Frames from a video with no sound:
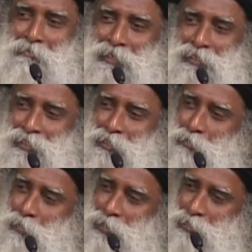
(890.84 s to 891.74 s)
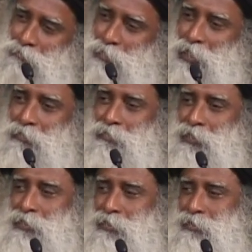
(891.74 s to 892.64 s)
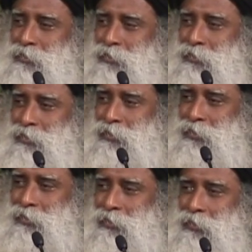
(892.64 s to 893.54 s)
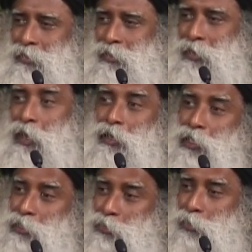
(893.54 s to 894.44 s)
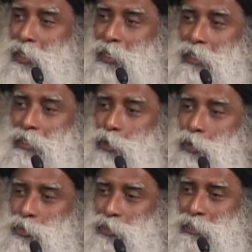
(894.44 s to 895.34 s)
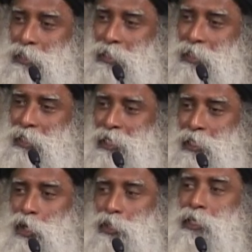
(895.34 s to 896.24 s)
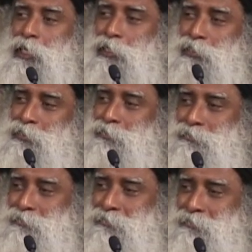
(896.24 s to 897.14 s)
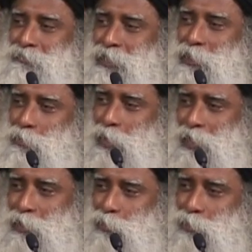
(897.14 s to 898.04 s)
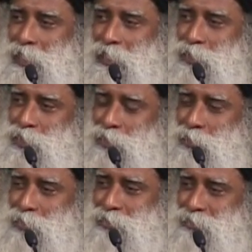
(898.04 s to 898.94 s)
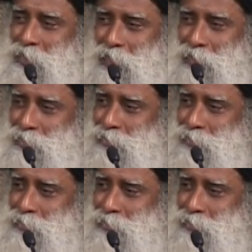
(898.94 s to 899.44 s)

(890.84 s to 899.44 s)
It's a compulsive behavior, unless you handle it consciously, it'll not yield. That's why it looks like a trick thing.